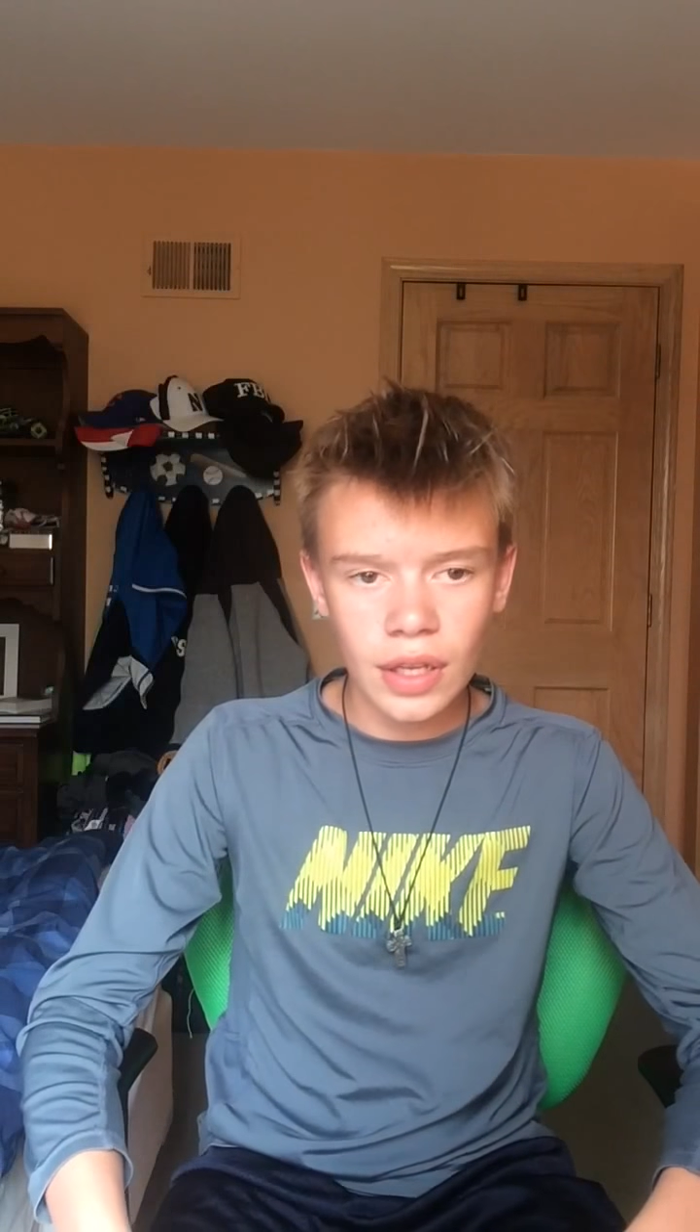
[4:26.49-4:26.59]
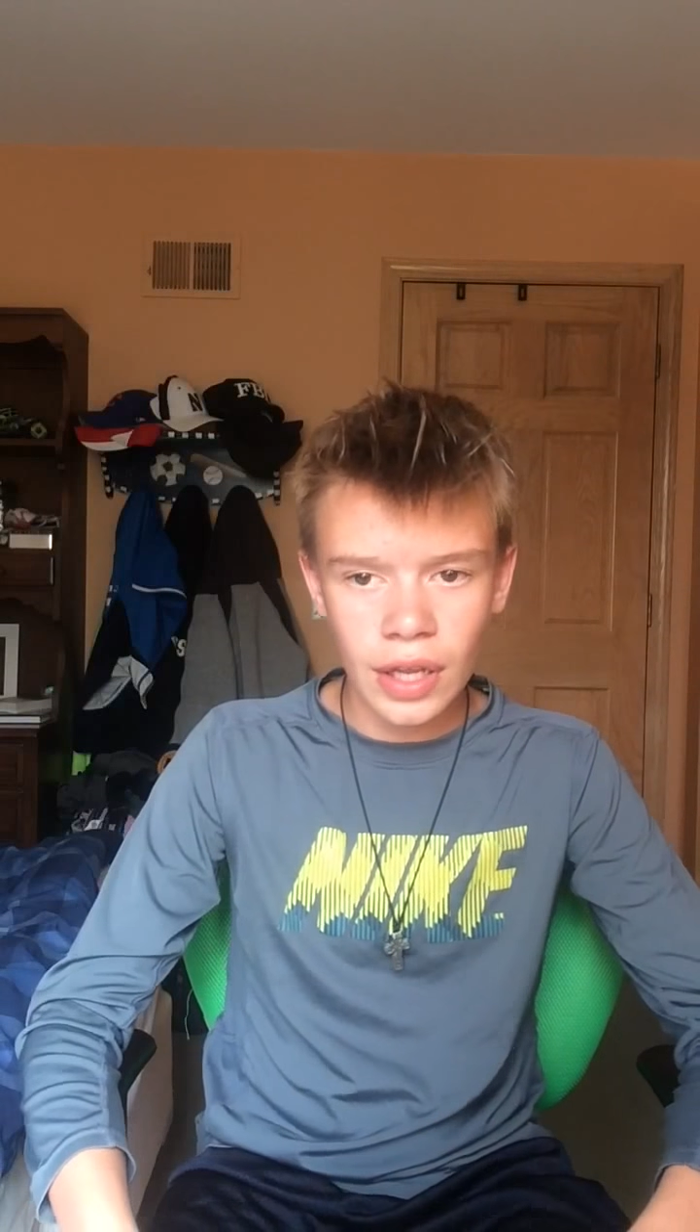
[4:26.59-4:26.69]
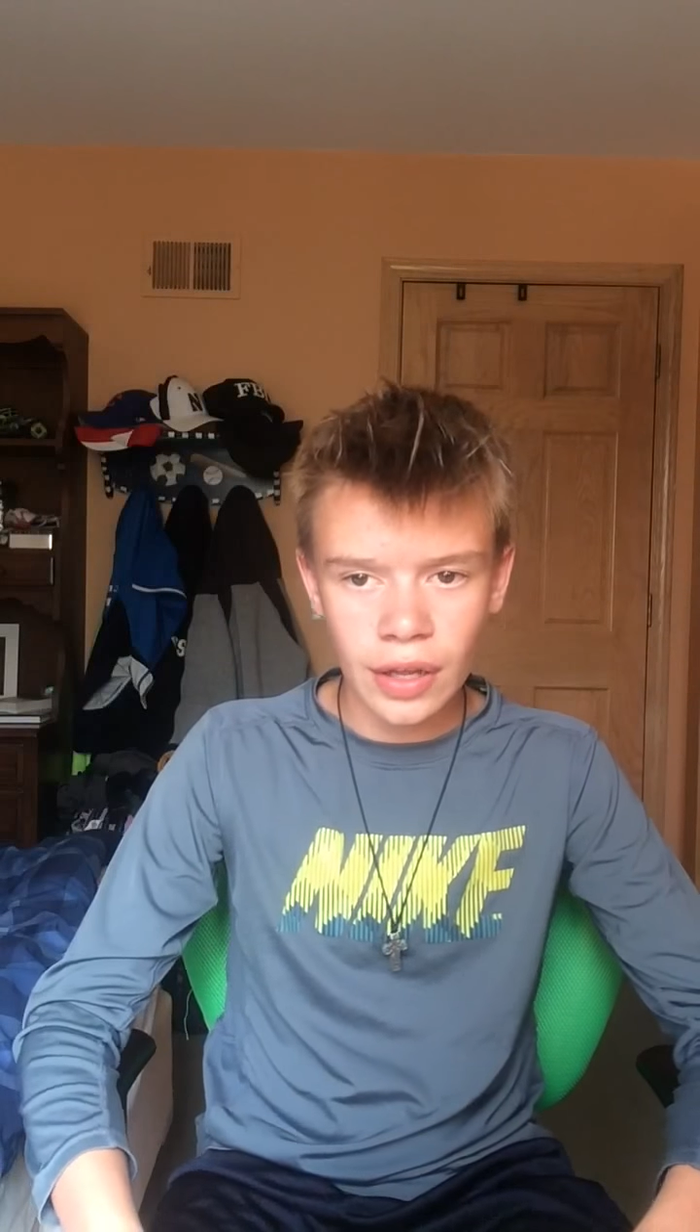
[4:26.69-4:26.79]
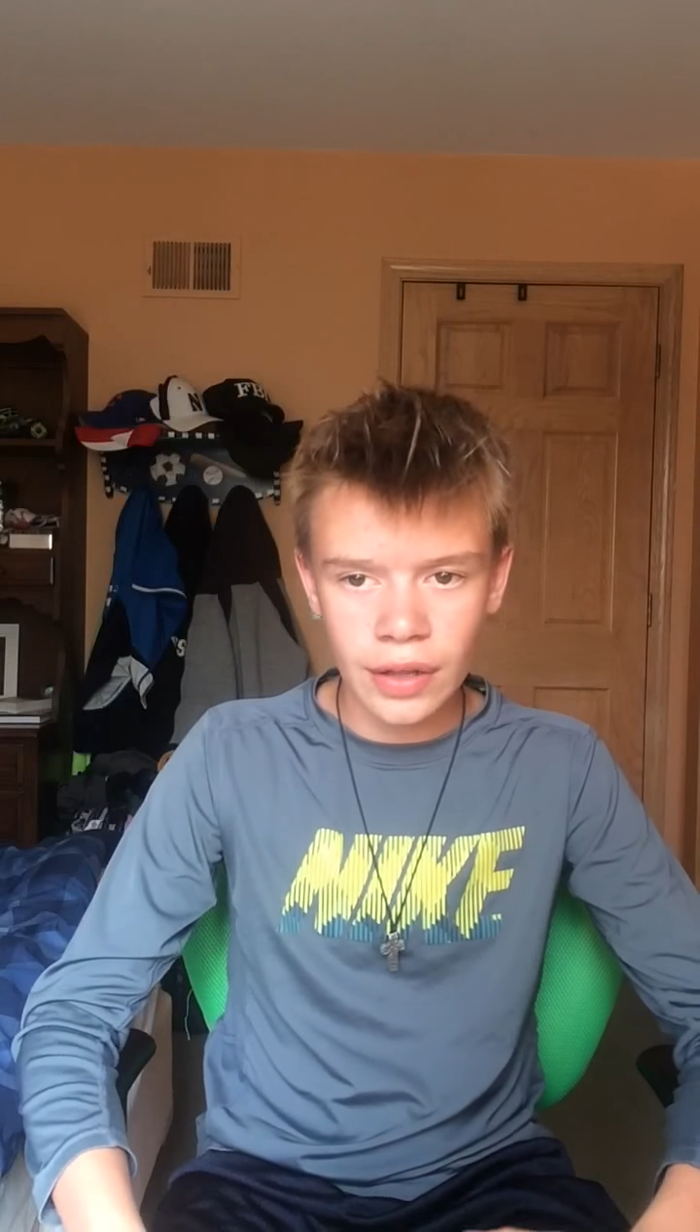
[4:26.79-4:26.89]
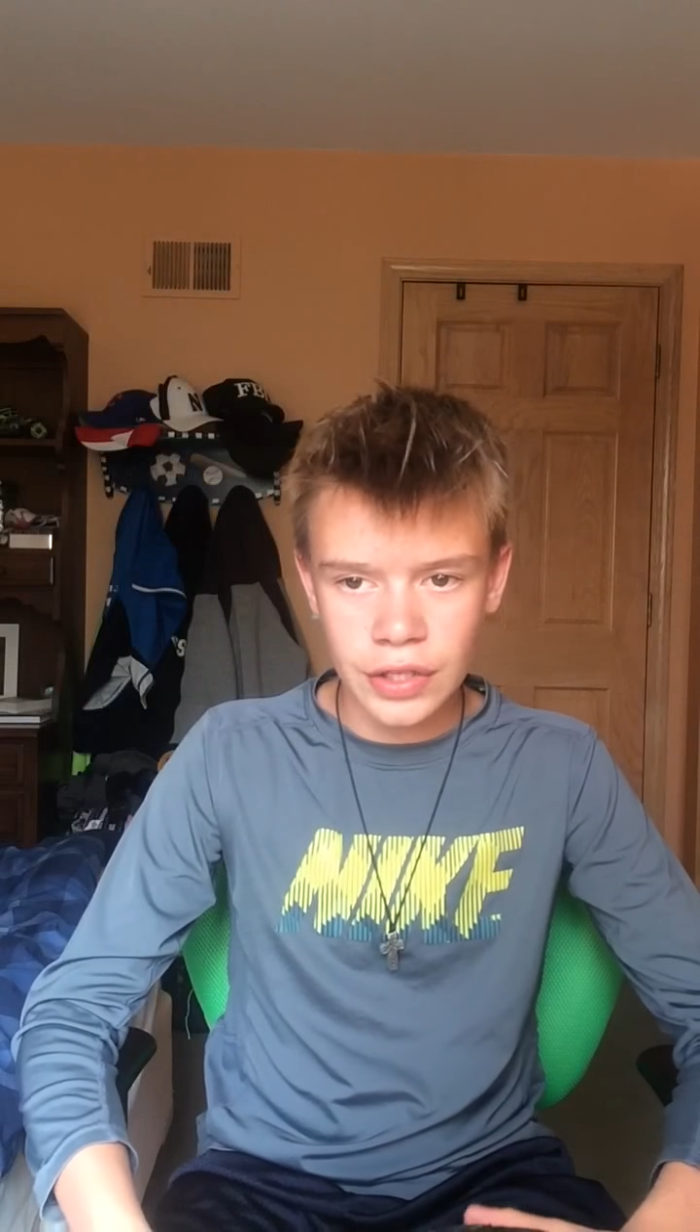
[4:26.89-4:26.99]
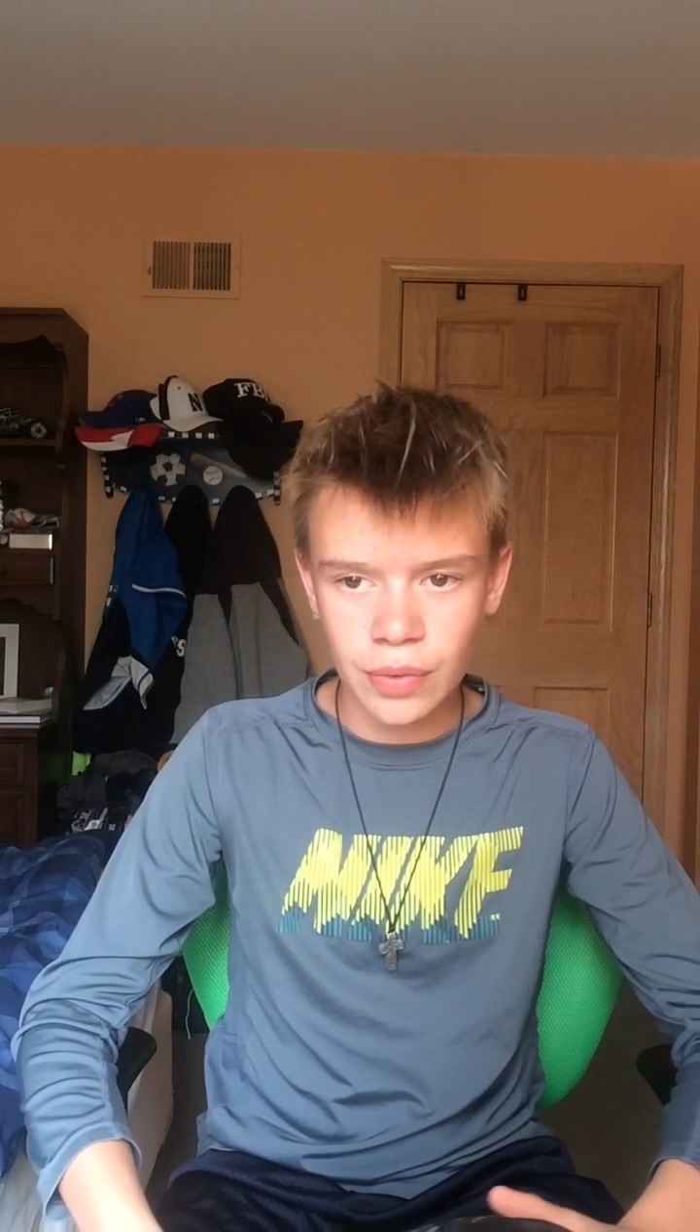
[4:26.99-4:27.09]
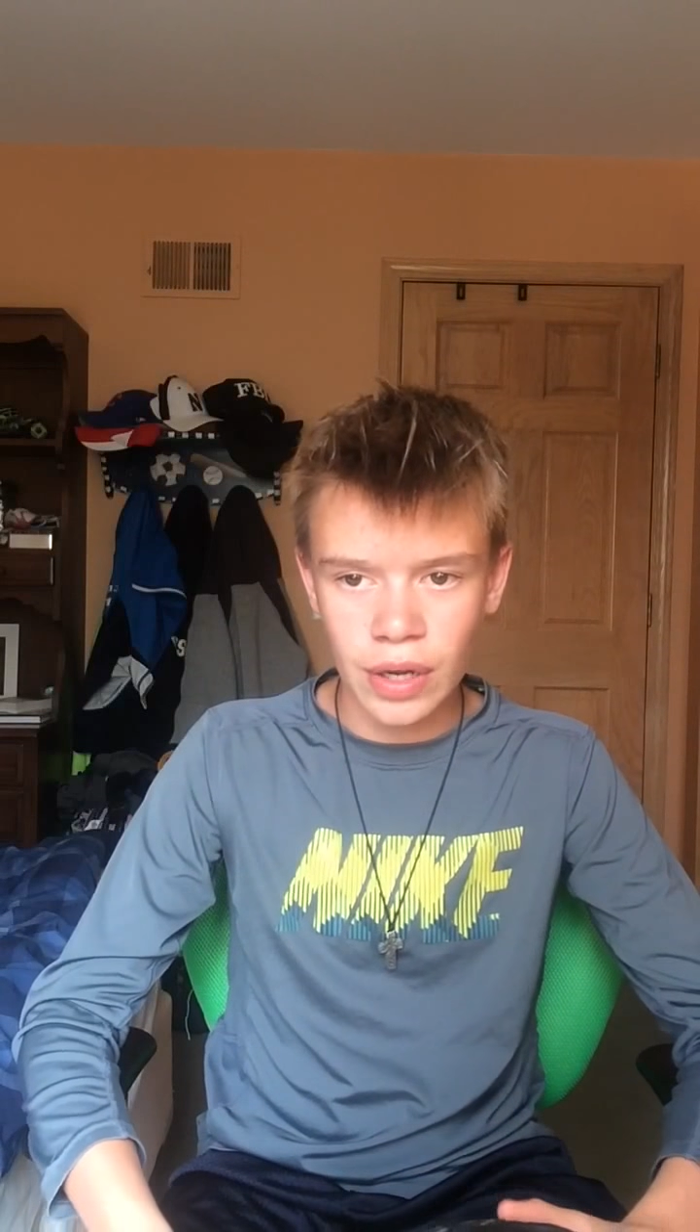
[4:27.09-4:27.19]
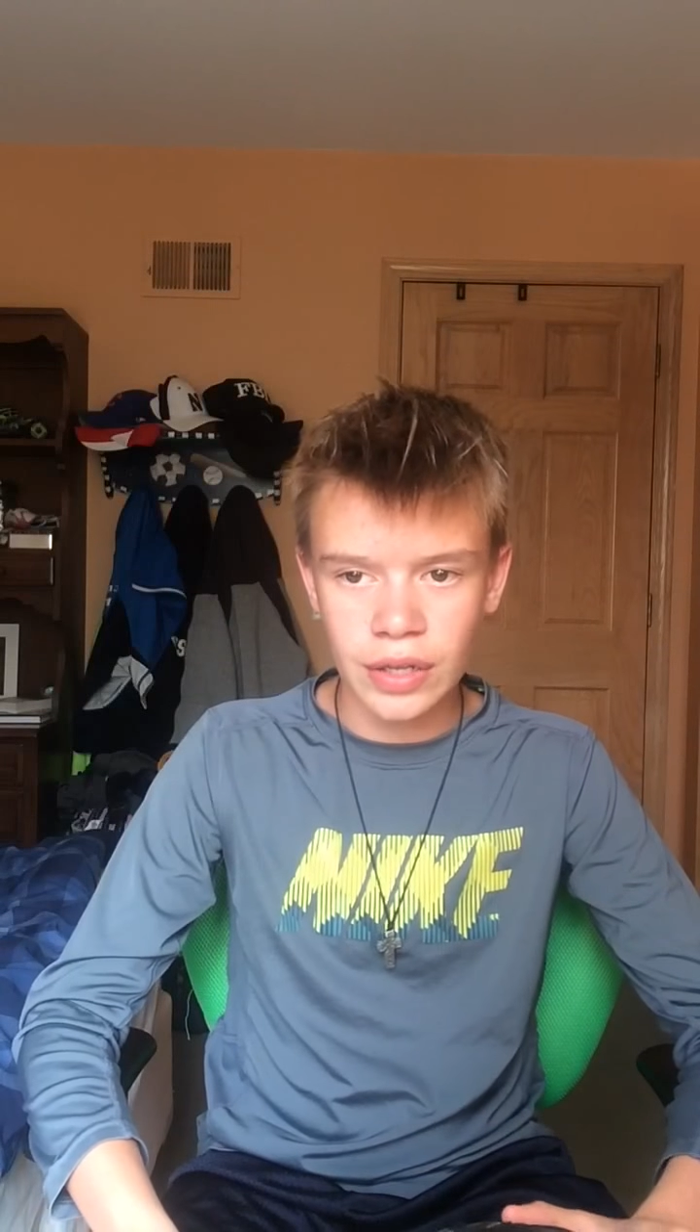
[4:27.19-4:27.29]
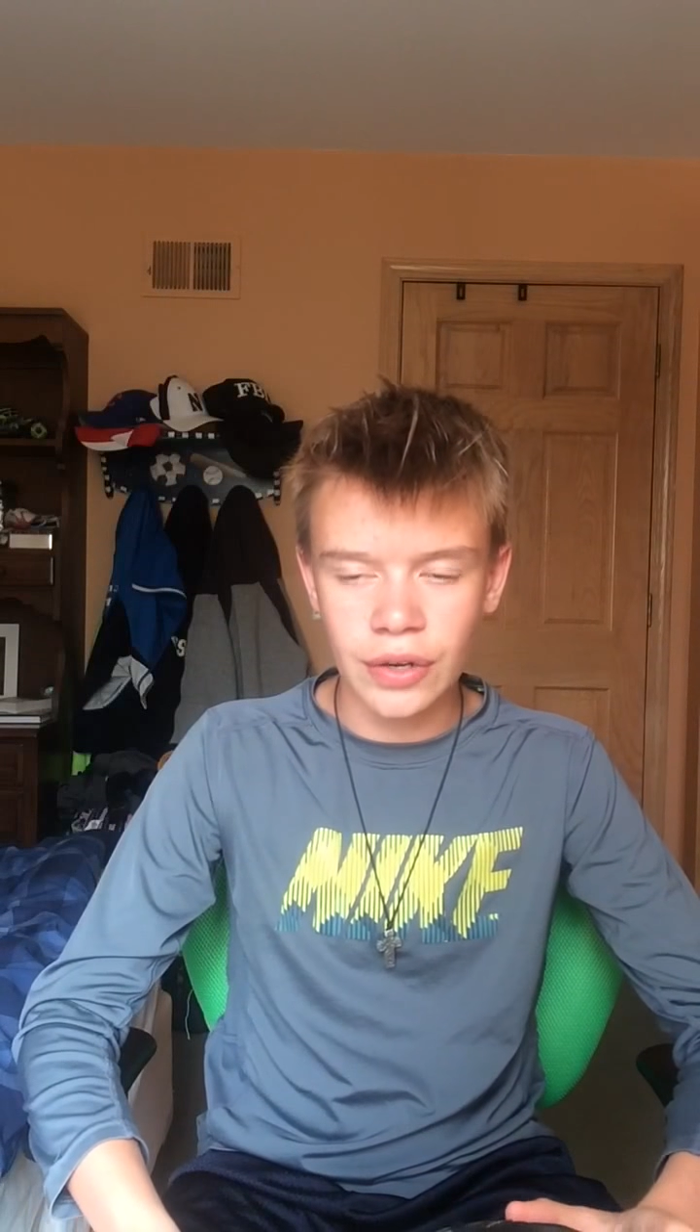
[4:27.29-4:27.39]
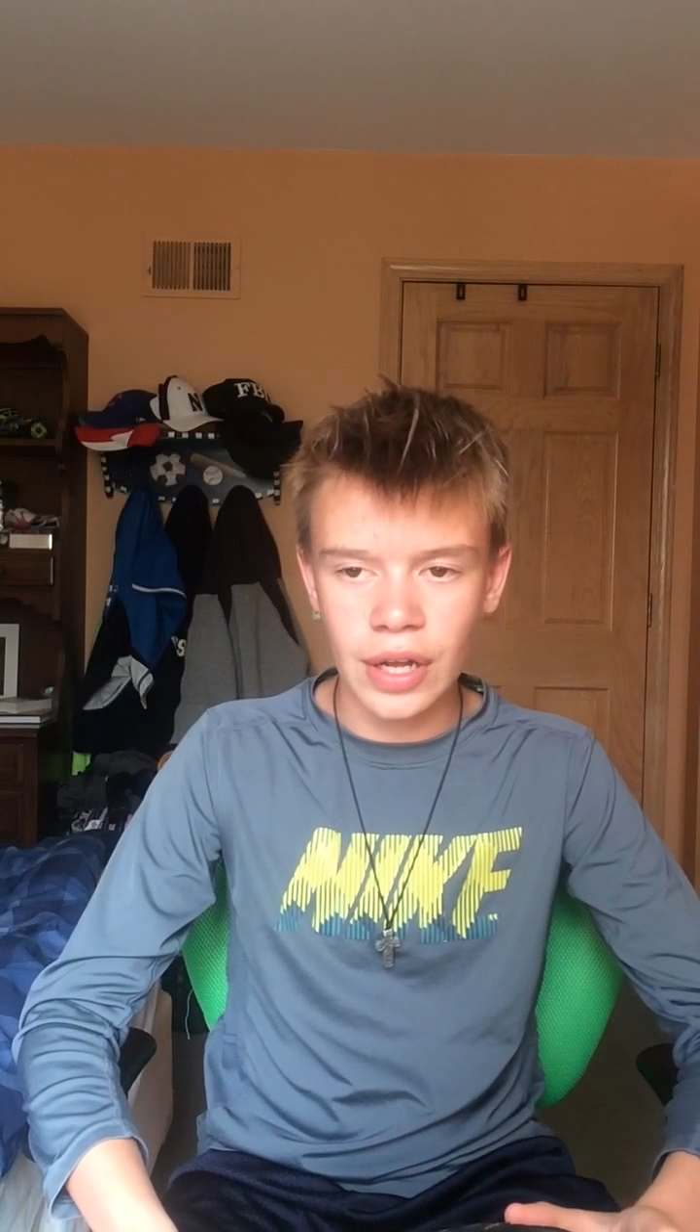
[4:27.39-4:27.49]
and that's why they're